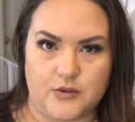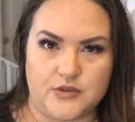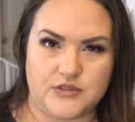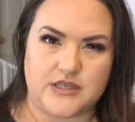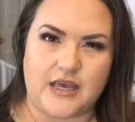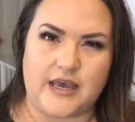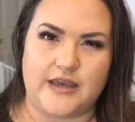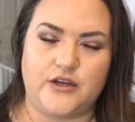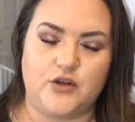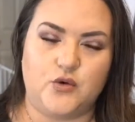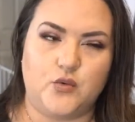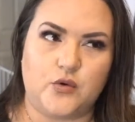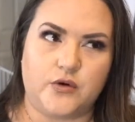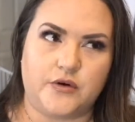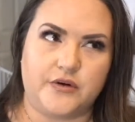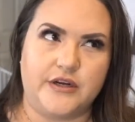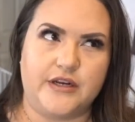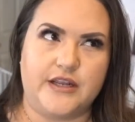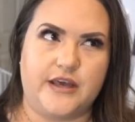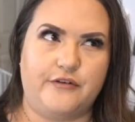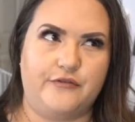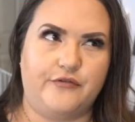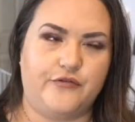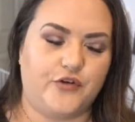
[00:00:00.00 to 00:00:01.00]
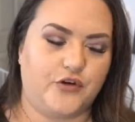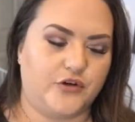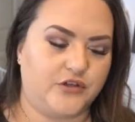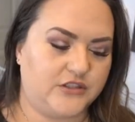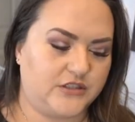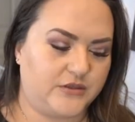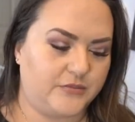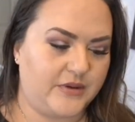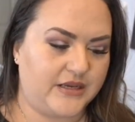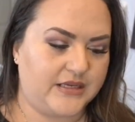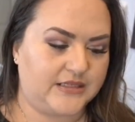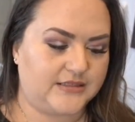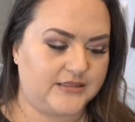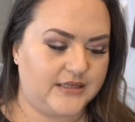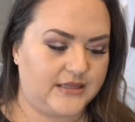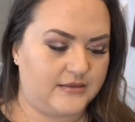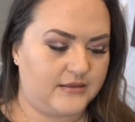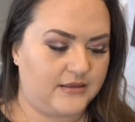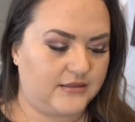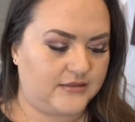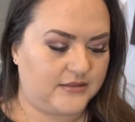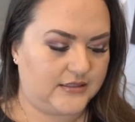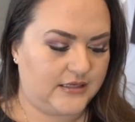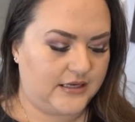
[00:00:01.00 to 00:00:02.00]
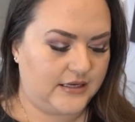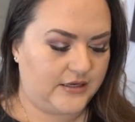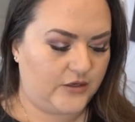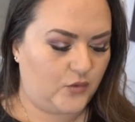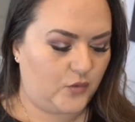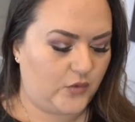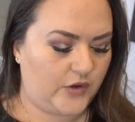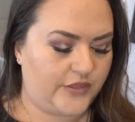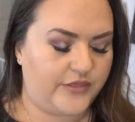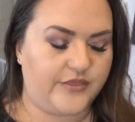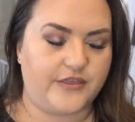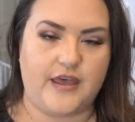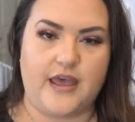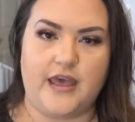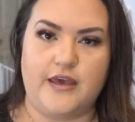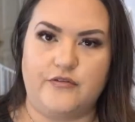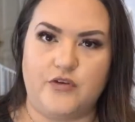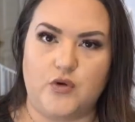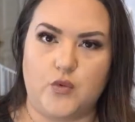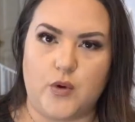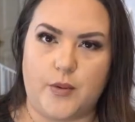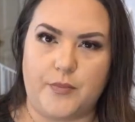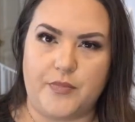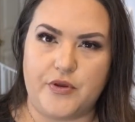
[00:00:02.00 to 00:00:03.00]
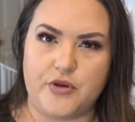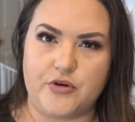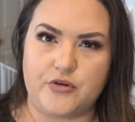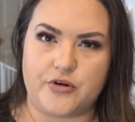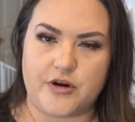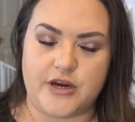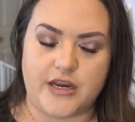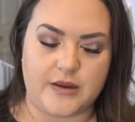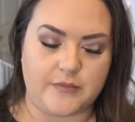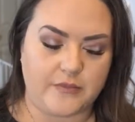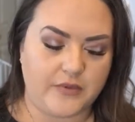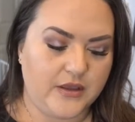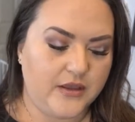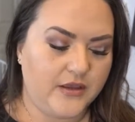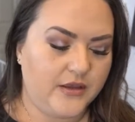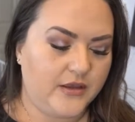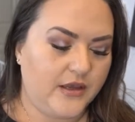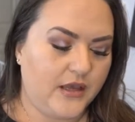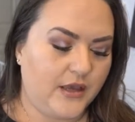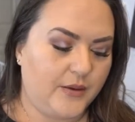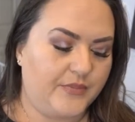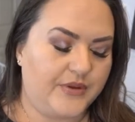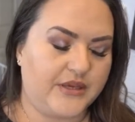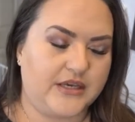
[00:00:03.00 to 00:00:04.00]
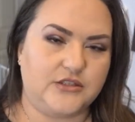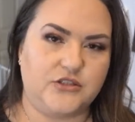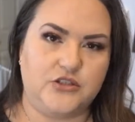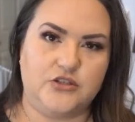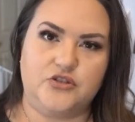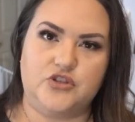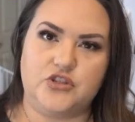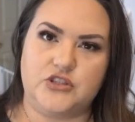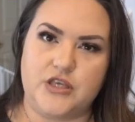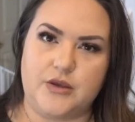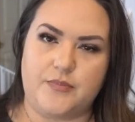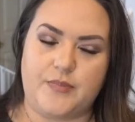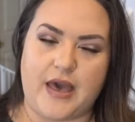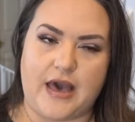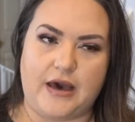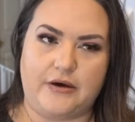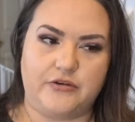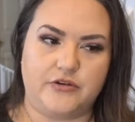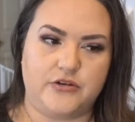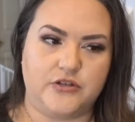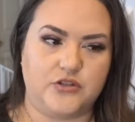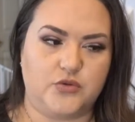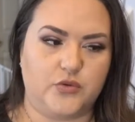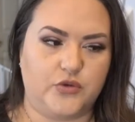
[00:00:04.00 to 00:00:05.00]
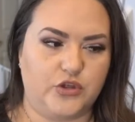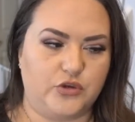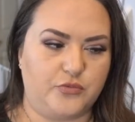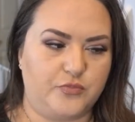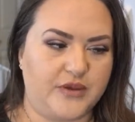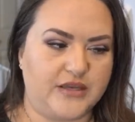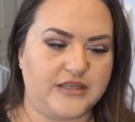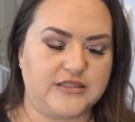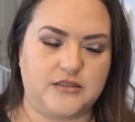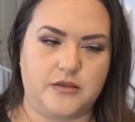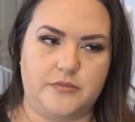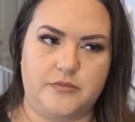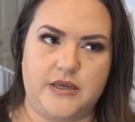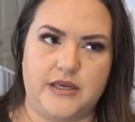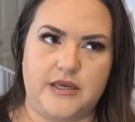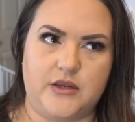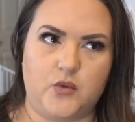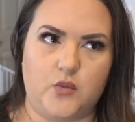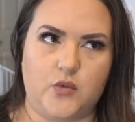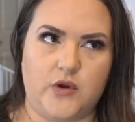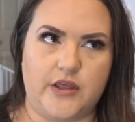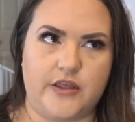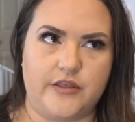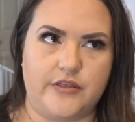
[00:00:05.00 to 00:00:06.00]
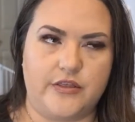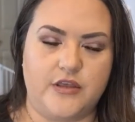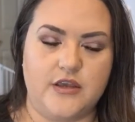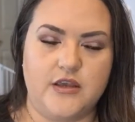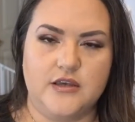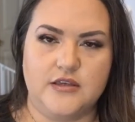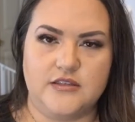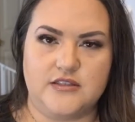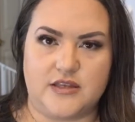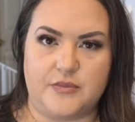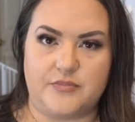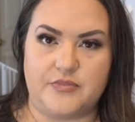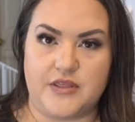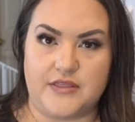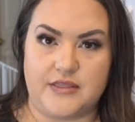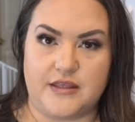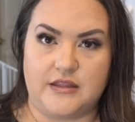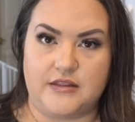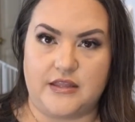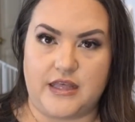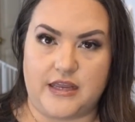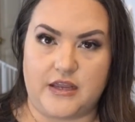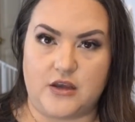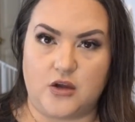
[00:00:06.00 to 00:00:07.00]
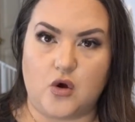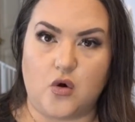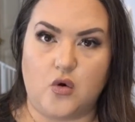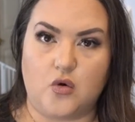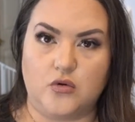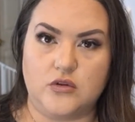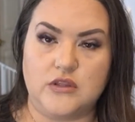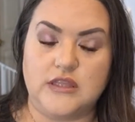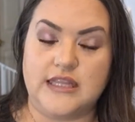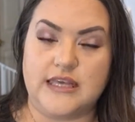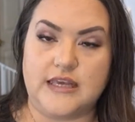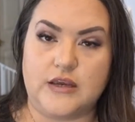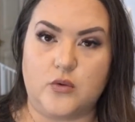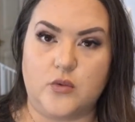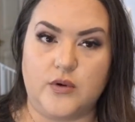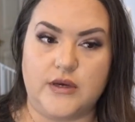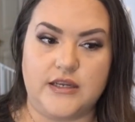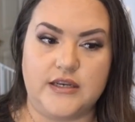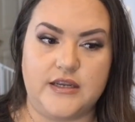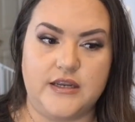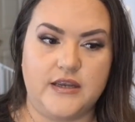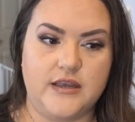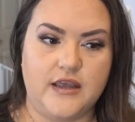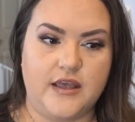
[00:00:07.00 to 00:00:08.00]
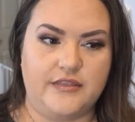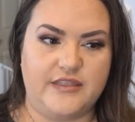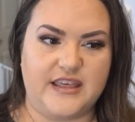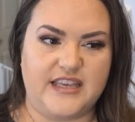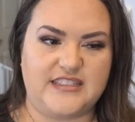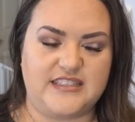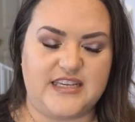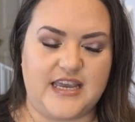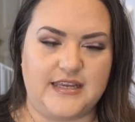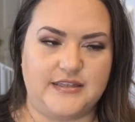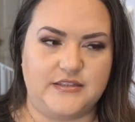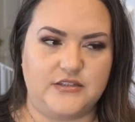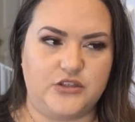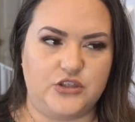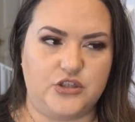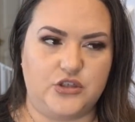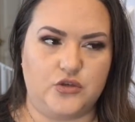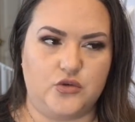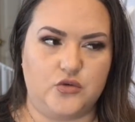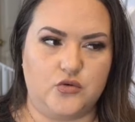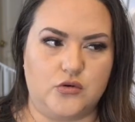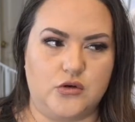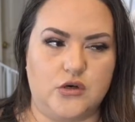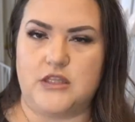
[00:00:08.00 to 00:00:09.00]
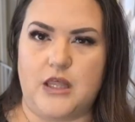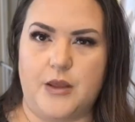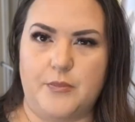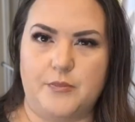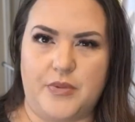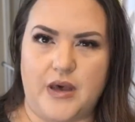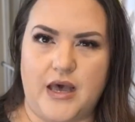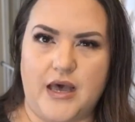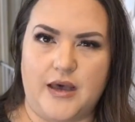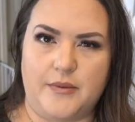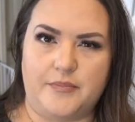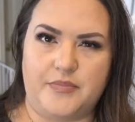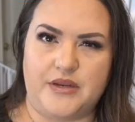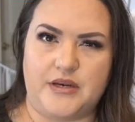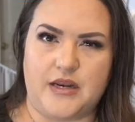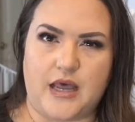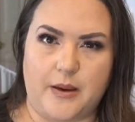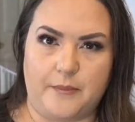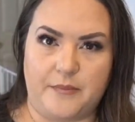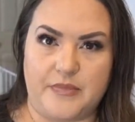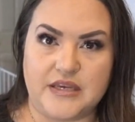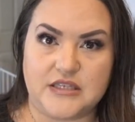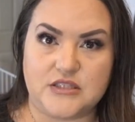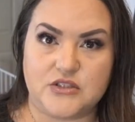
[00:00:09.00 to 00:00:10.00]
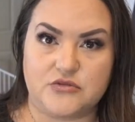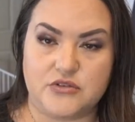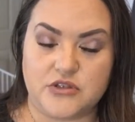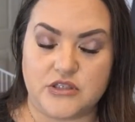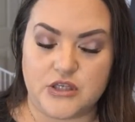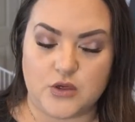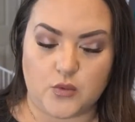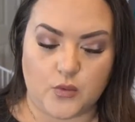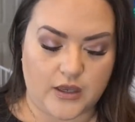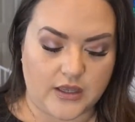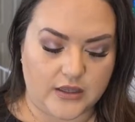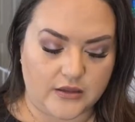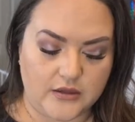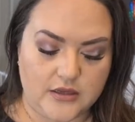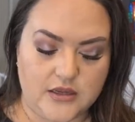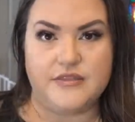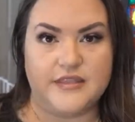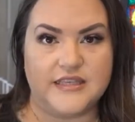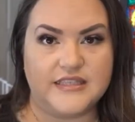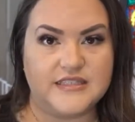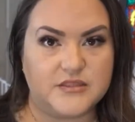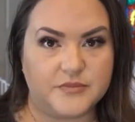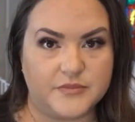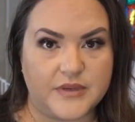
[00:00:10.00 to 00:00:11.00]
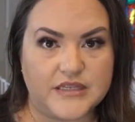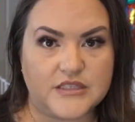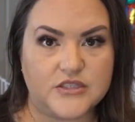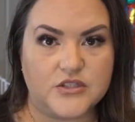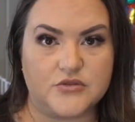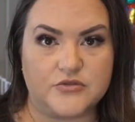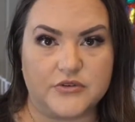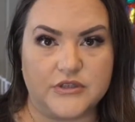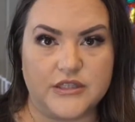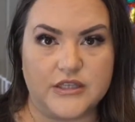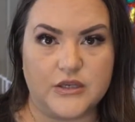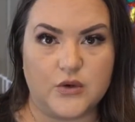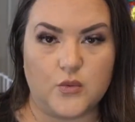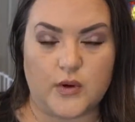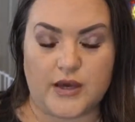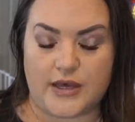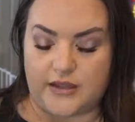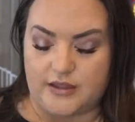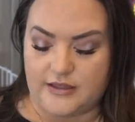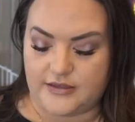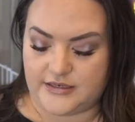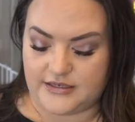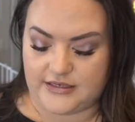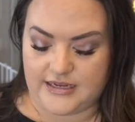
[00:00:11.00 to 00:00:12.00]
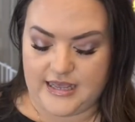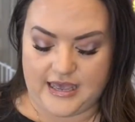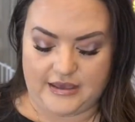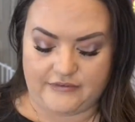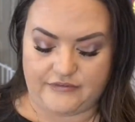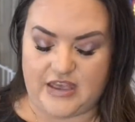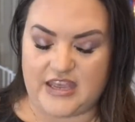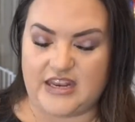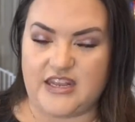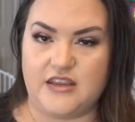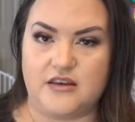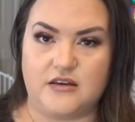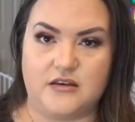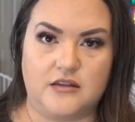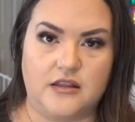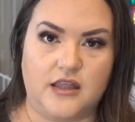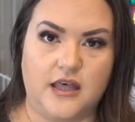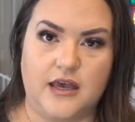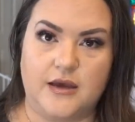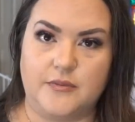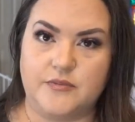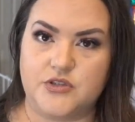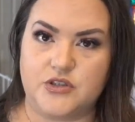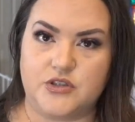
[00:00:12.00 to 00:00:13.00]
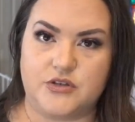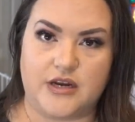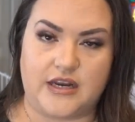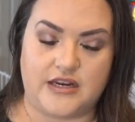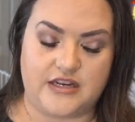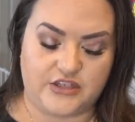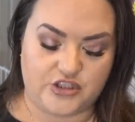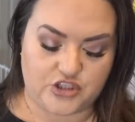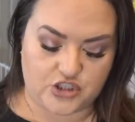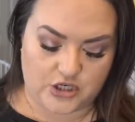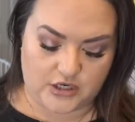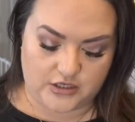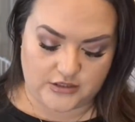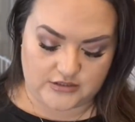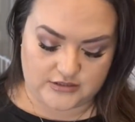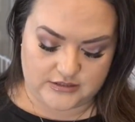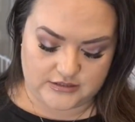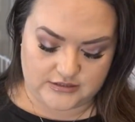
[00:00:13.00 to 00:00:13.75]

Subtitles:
was kind of worried at first mixing this in with the heavy whipping cream, because usually powders, when you mix them in with something that like a cold liquid, they tend to clump up and not mix really well. This mixed really well. I didn't have any clumps or any chunks